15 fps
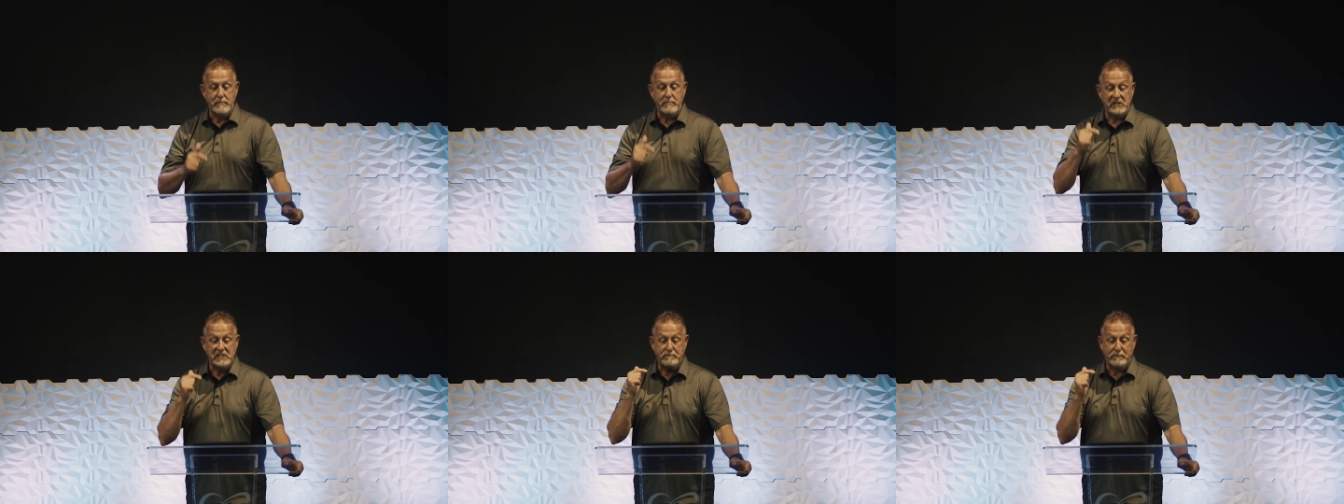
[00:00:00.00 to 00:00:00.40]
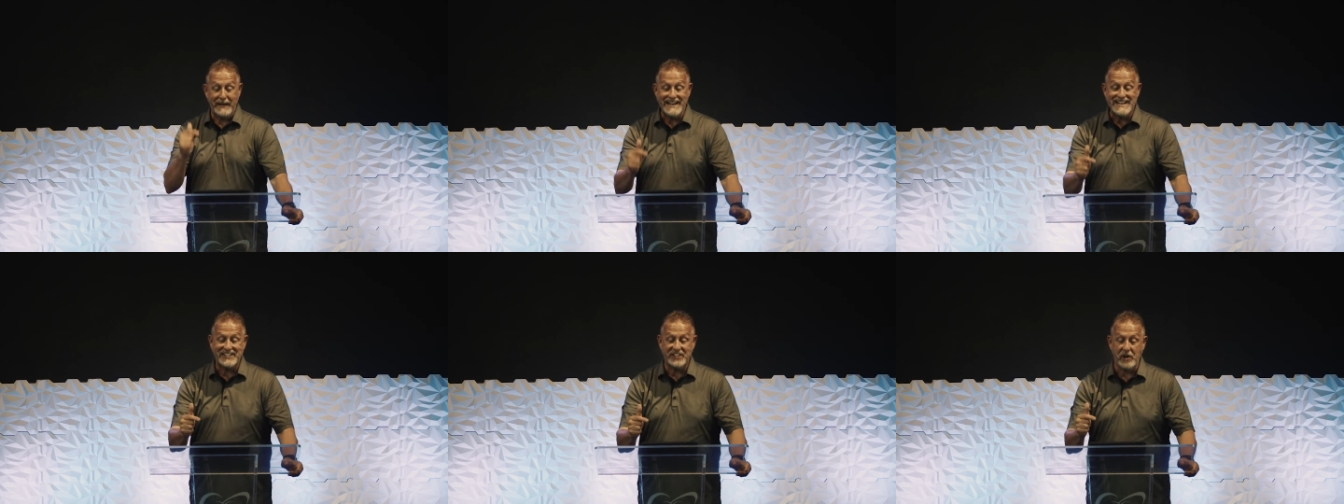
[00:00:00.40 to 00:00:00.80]
must
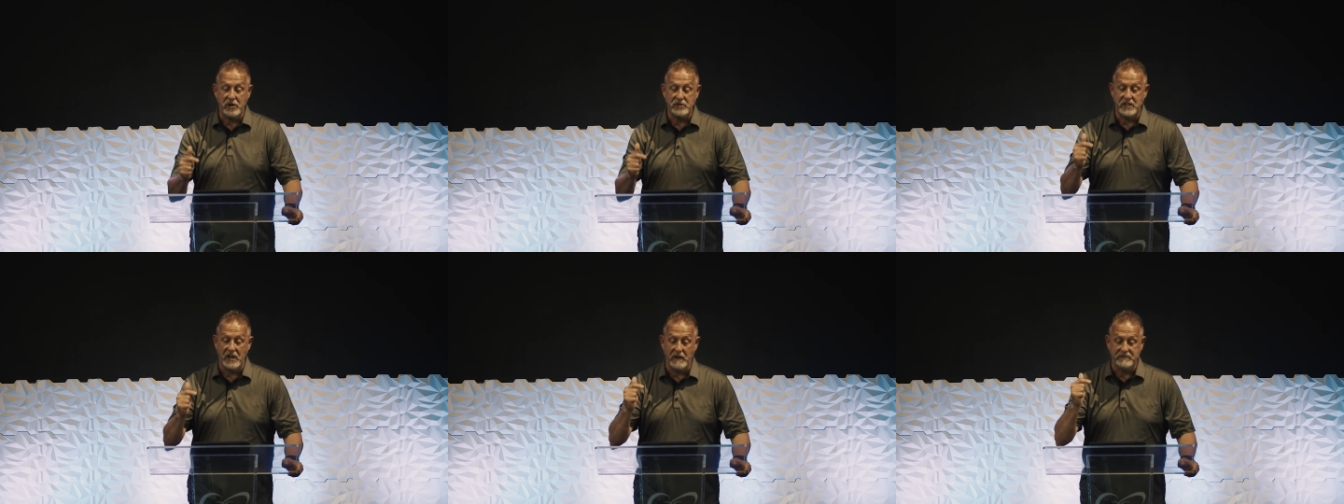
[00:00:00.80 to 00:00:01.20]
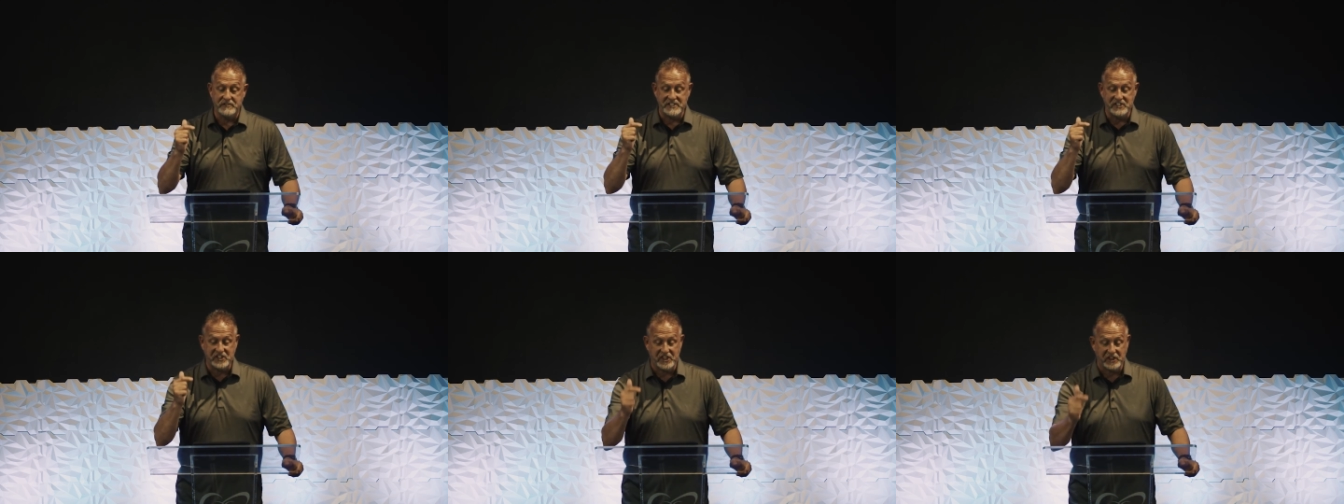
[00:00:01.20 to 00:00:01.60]
place ourselves
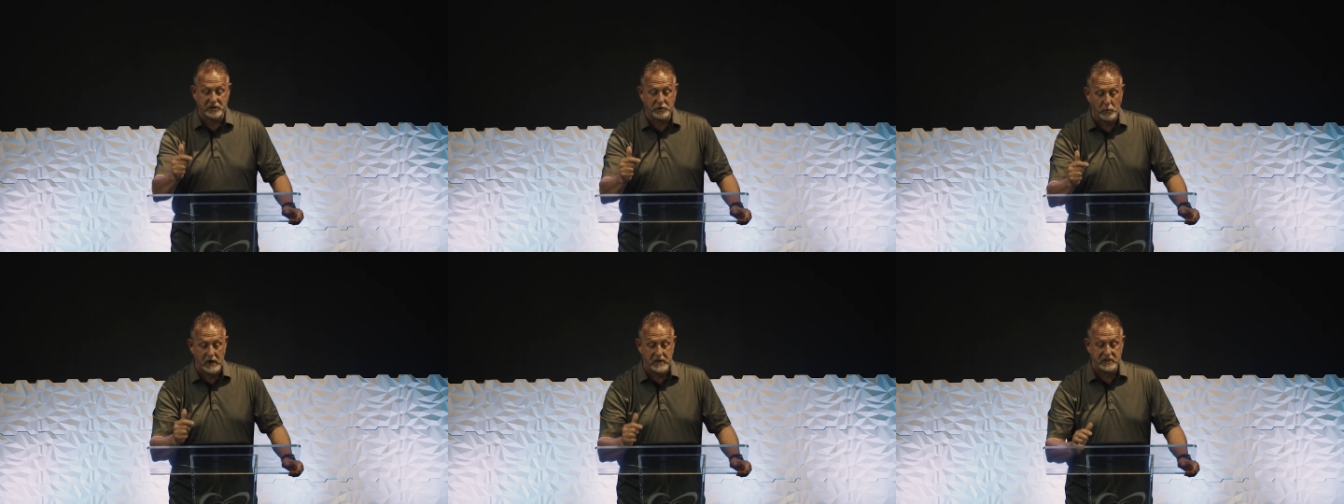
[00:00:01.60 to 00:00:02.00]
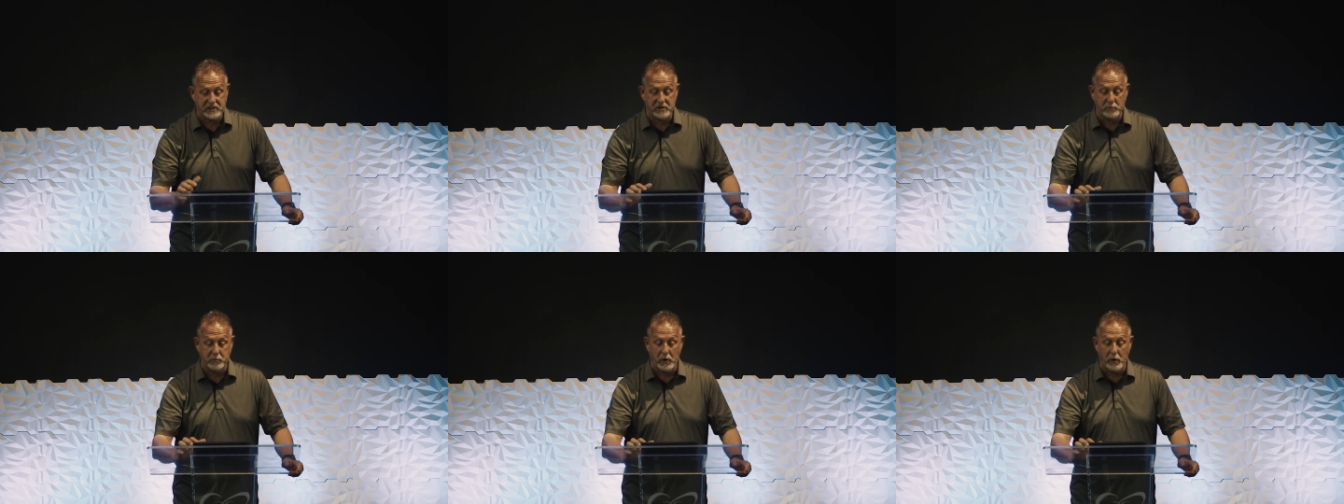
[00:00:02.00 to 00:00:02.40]
in
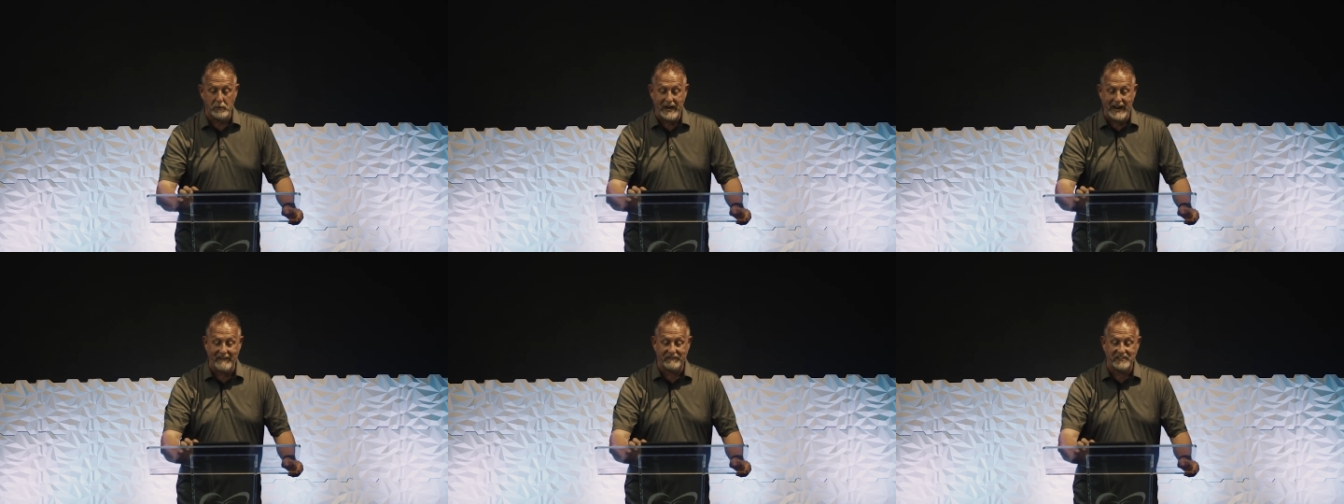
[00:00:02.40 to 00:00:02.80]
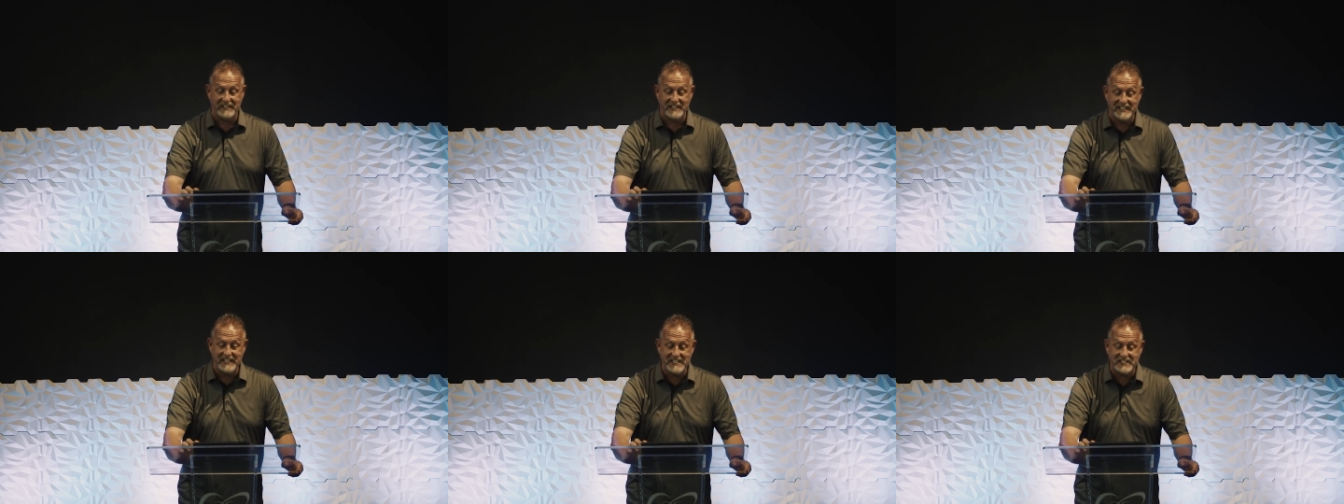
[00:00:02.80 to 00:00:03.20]
situations where we have to
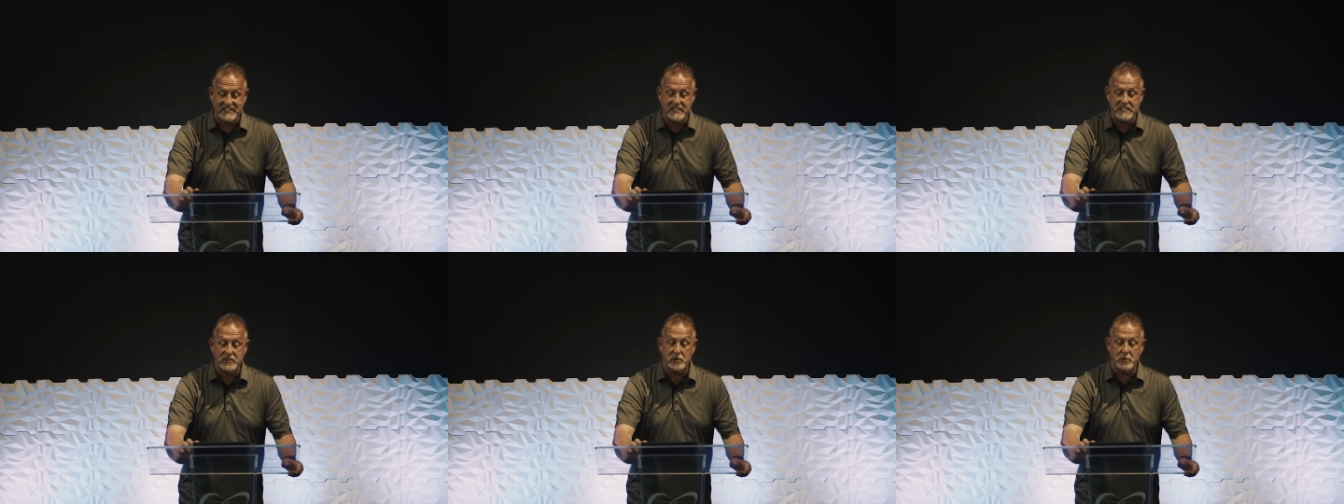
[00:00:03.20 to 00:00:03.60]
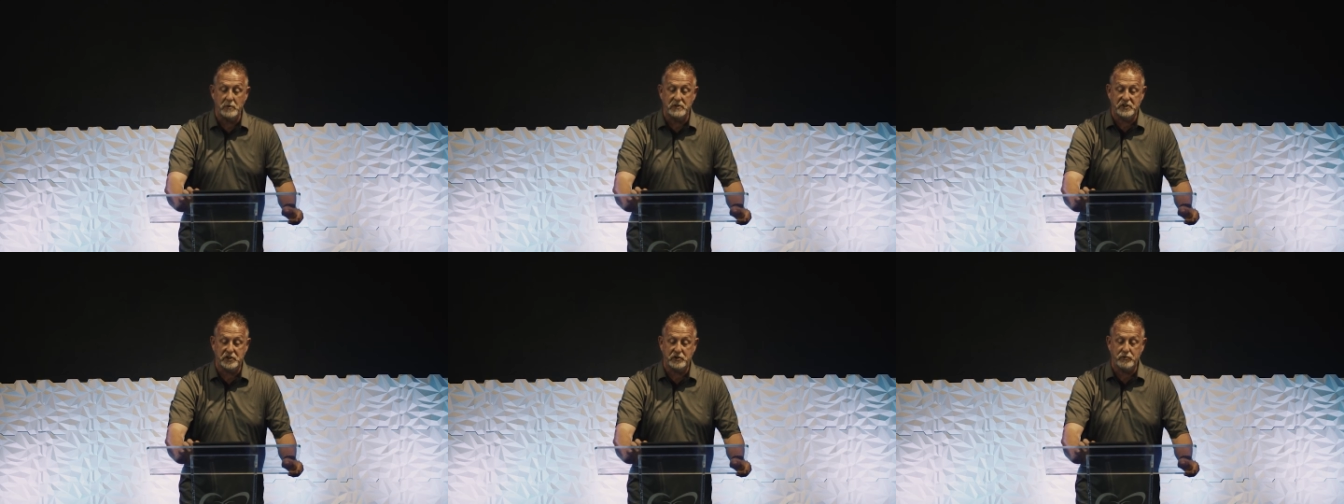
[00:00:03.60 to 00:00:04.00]
listen to
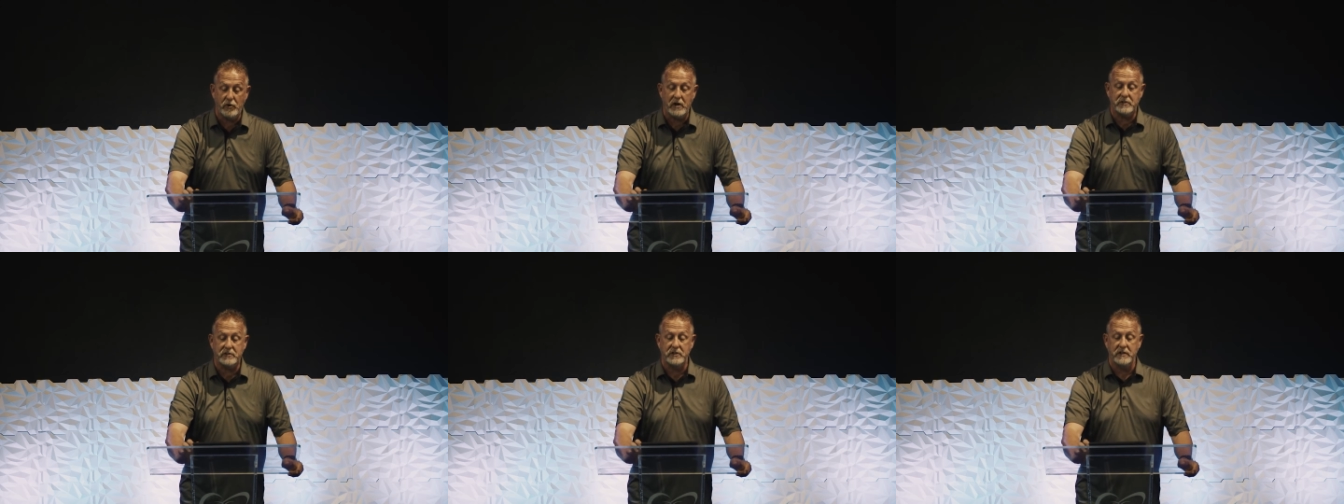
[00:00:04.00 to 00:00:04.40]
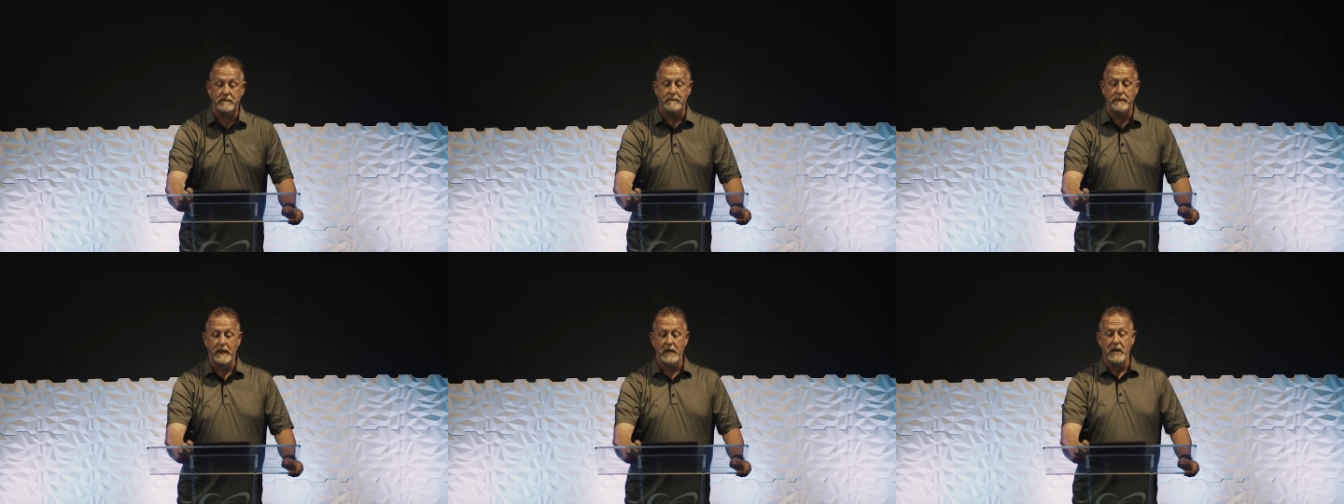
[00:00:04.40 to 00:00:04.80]
instruction